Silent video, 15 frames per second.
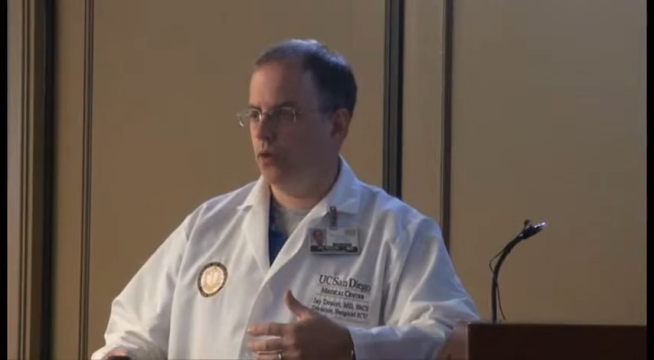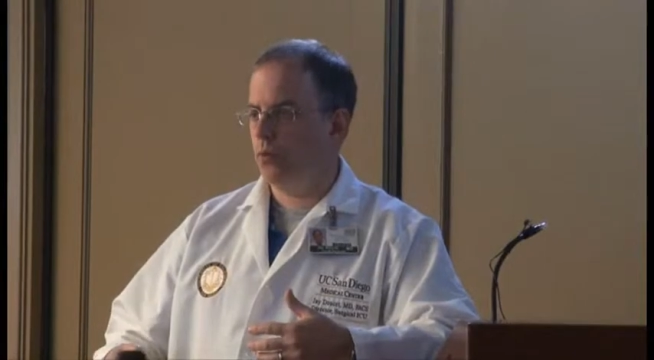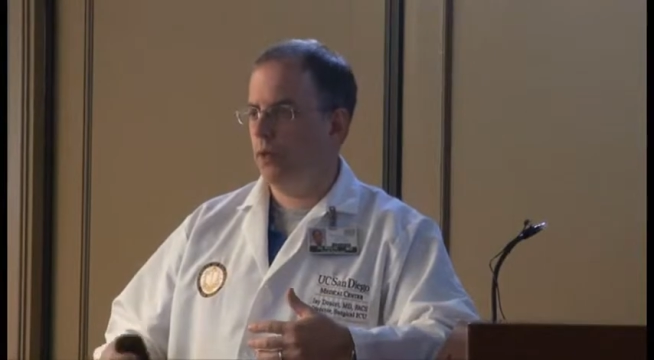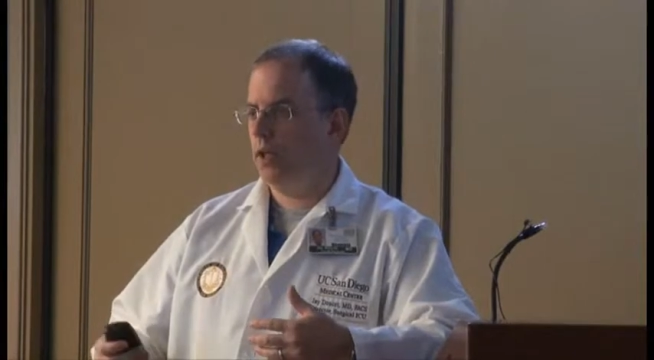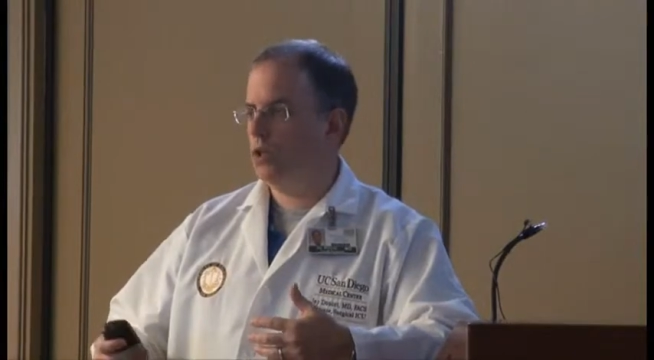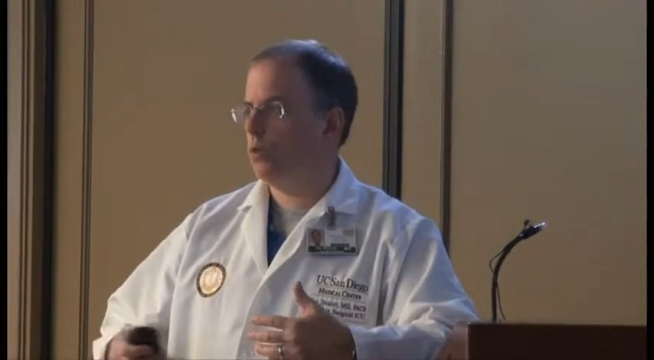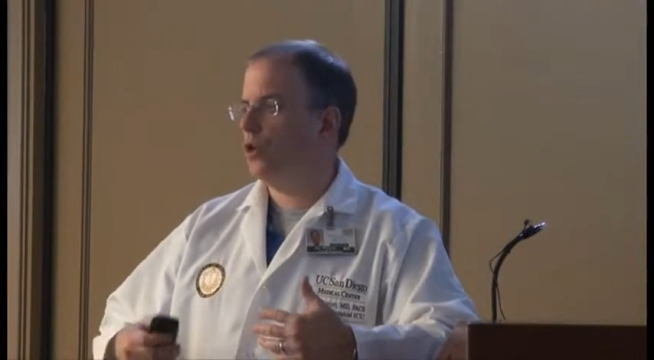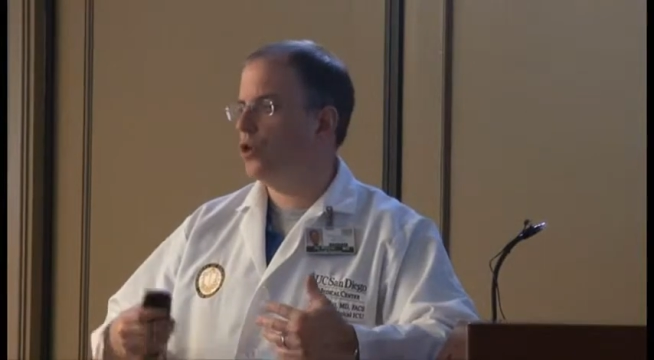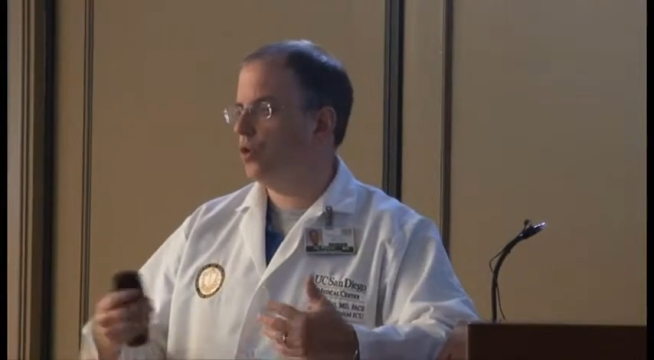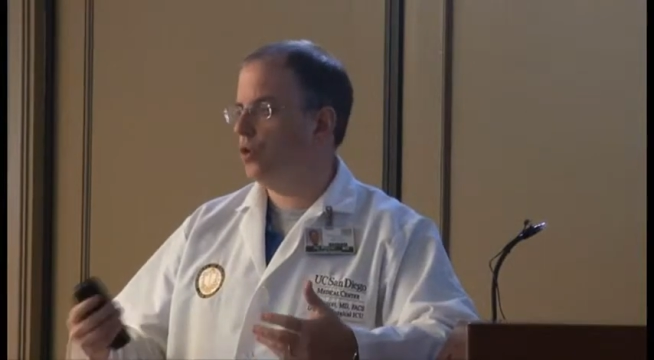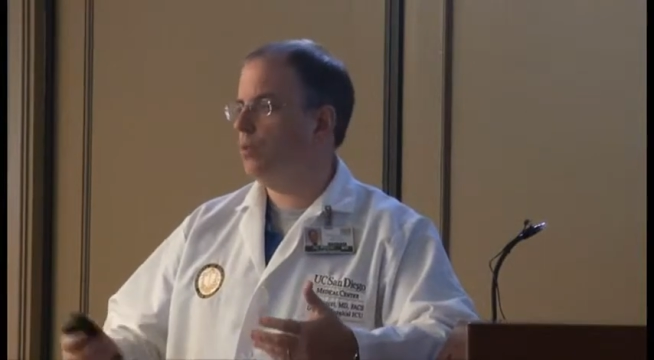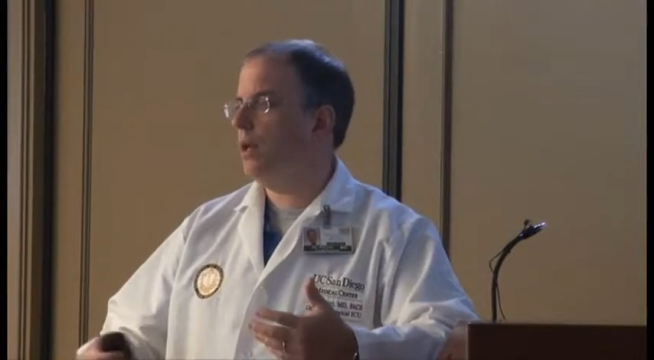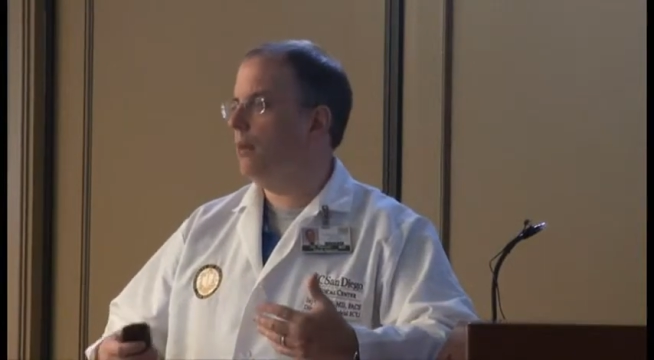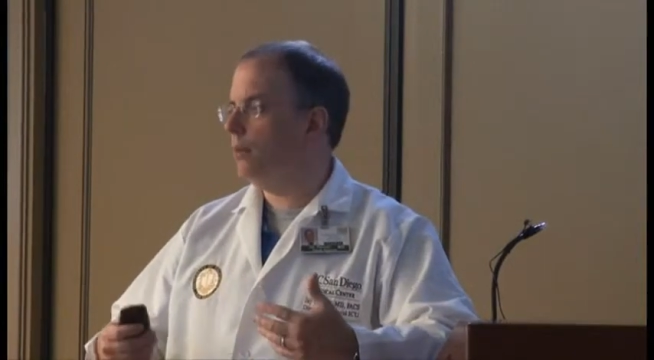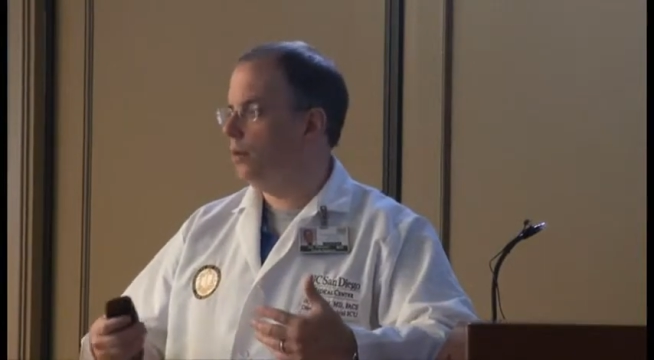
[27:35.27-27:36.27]
which means we
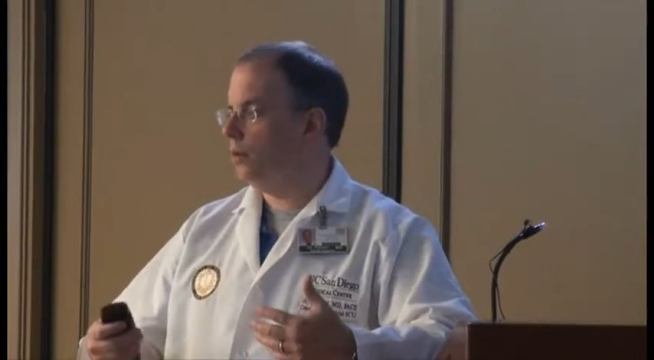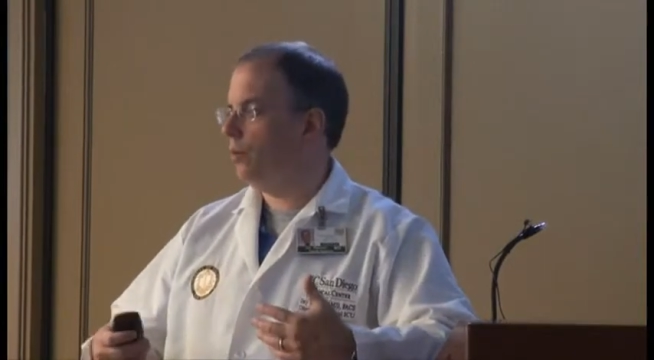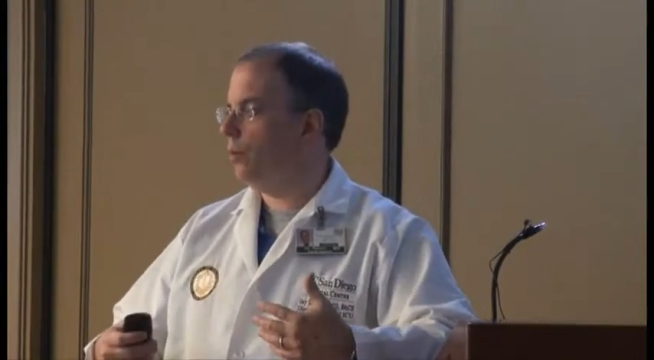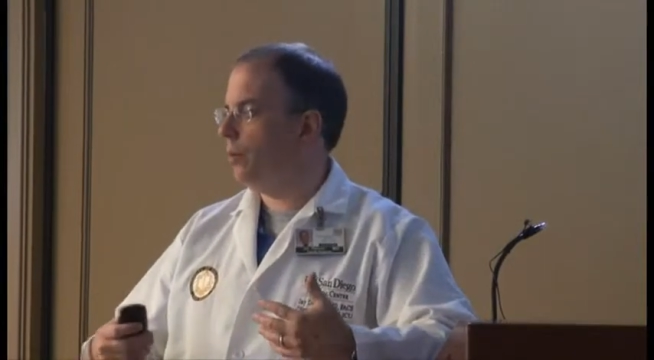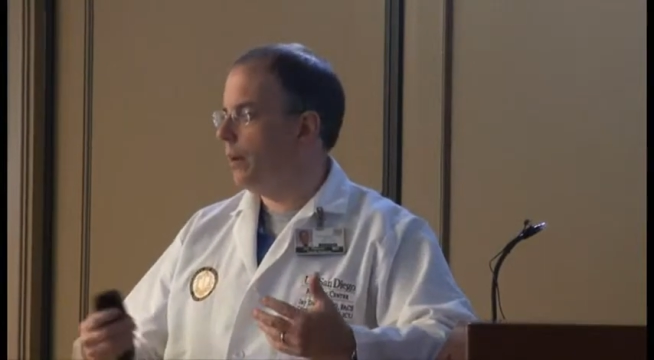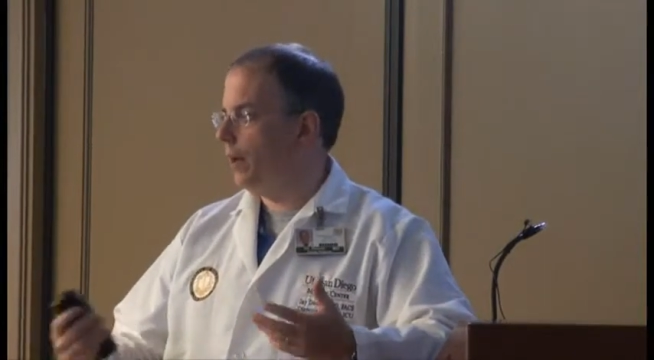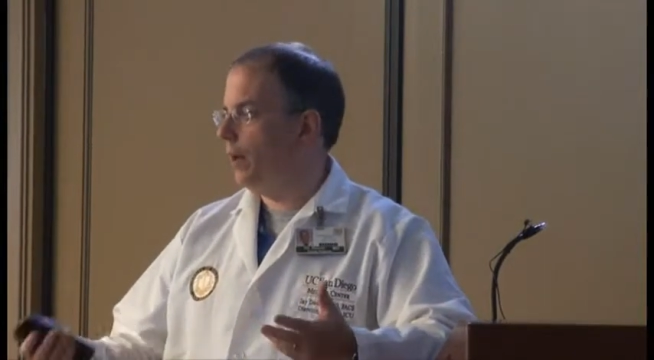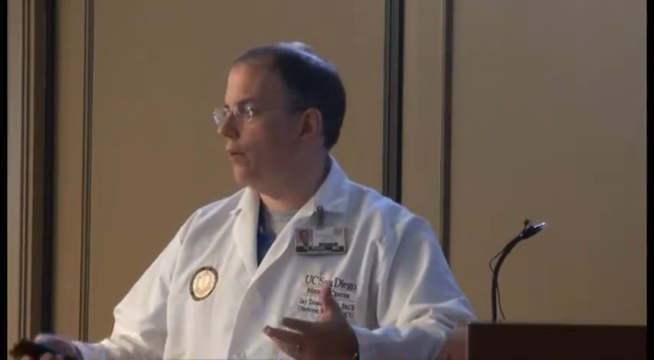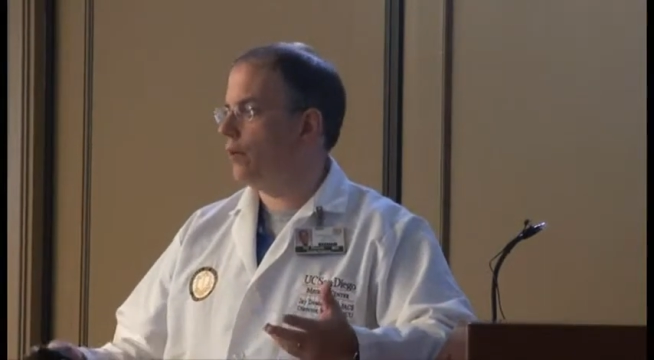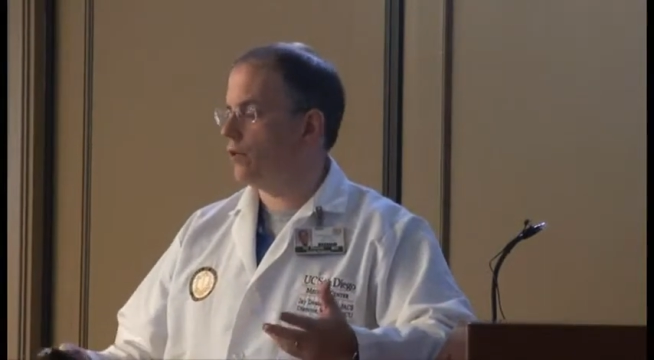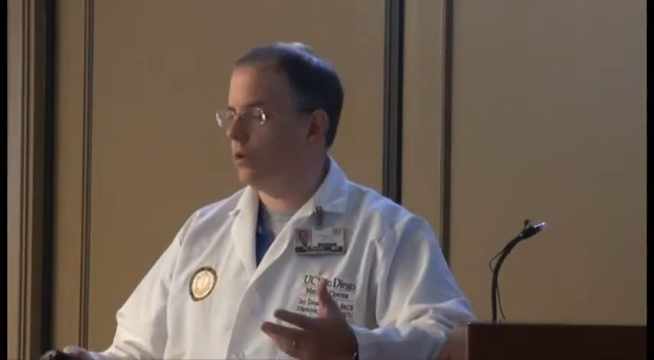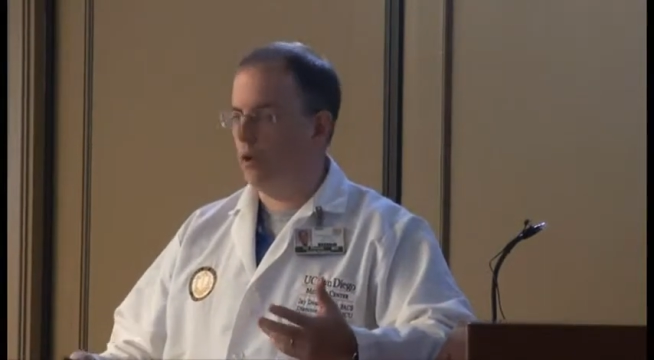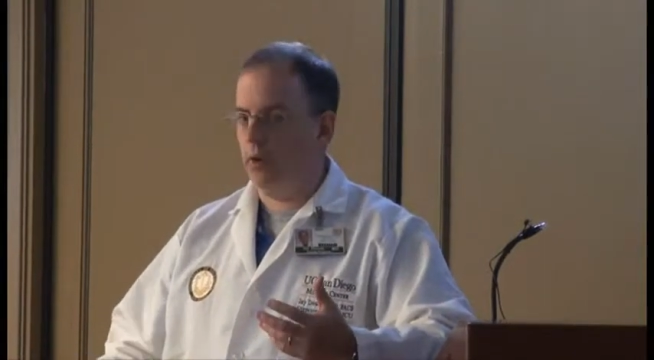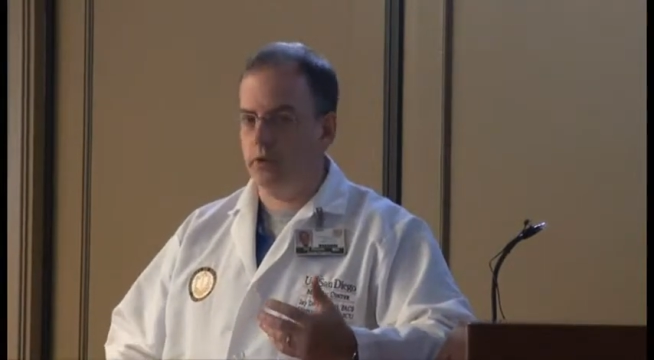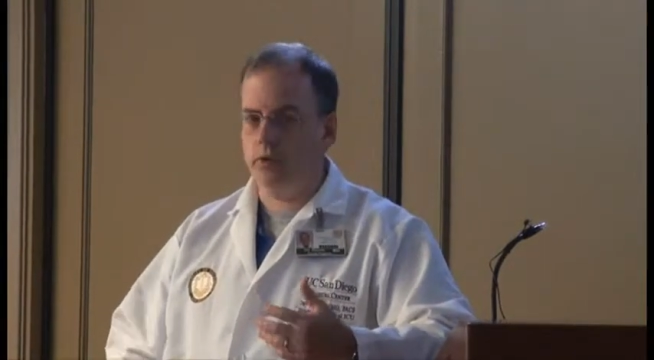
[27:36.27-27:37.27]
should be able to prepare
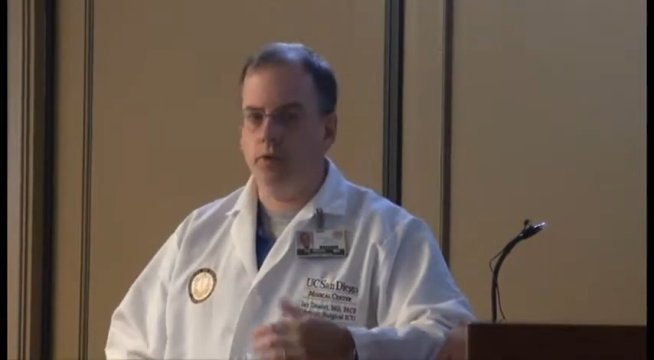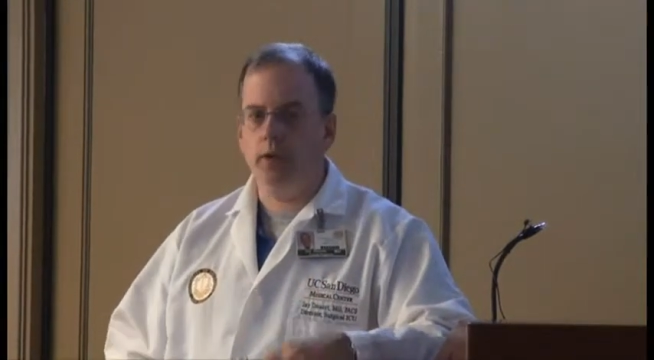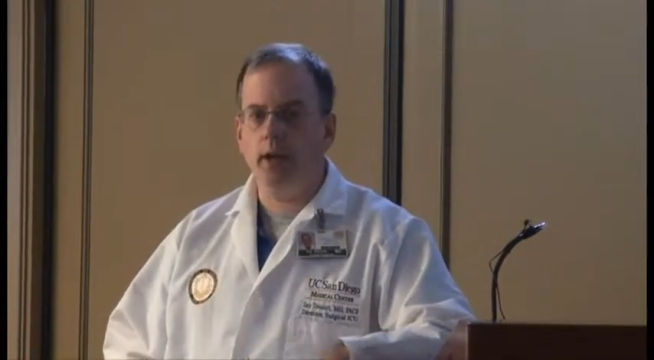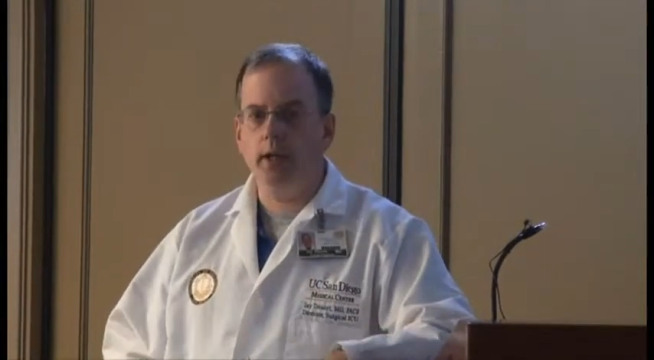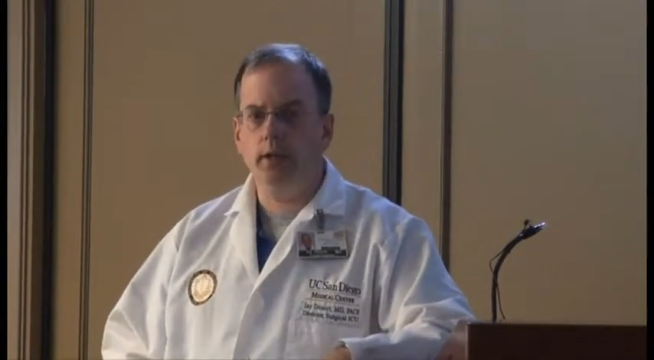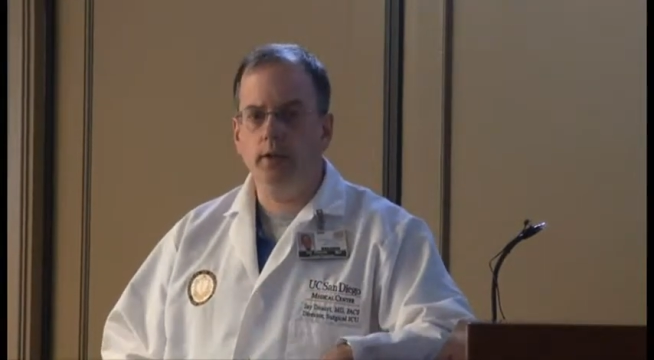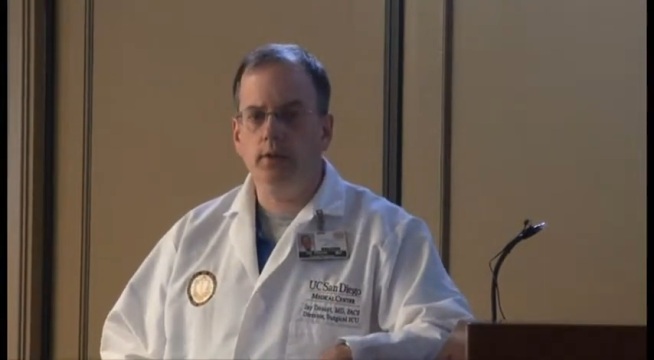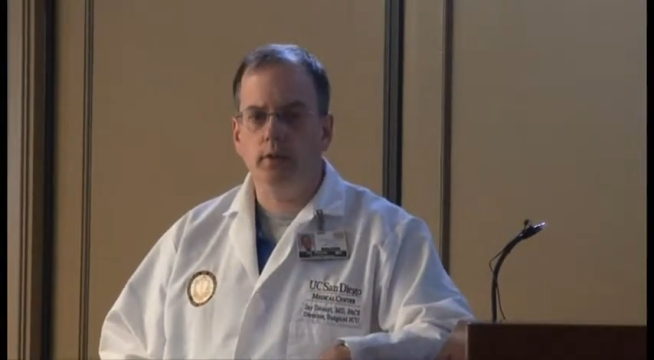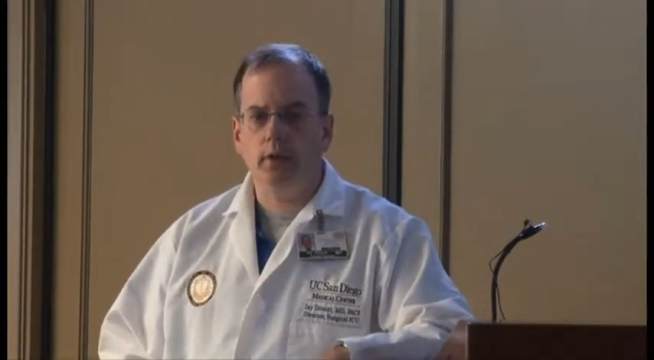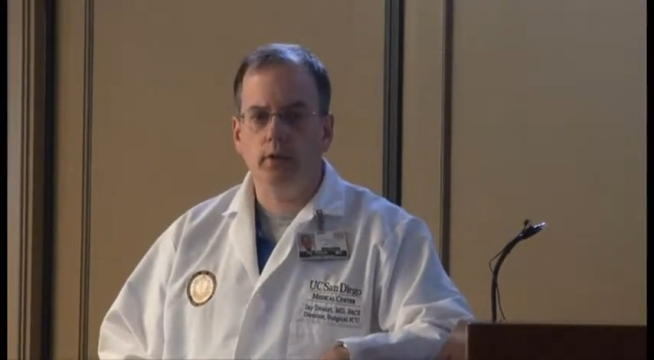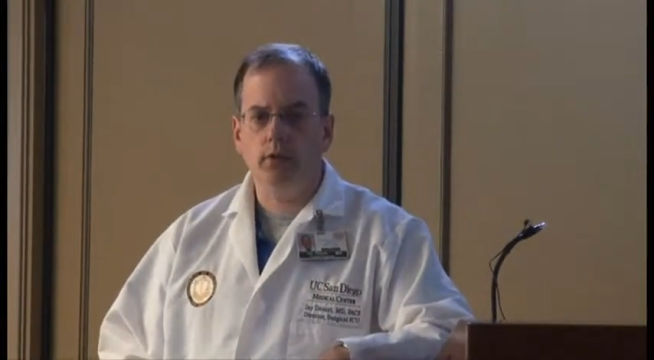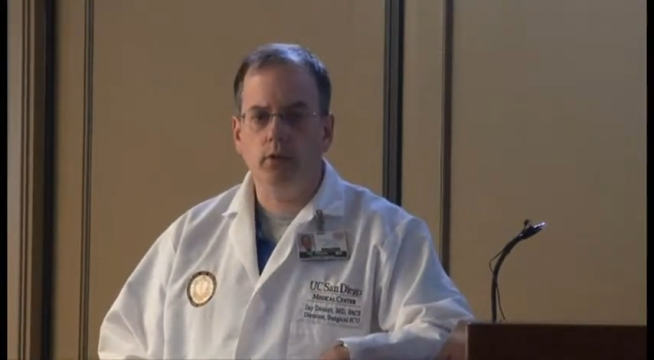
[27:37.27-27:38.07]
ourselves for anything.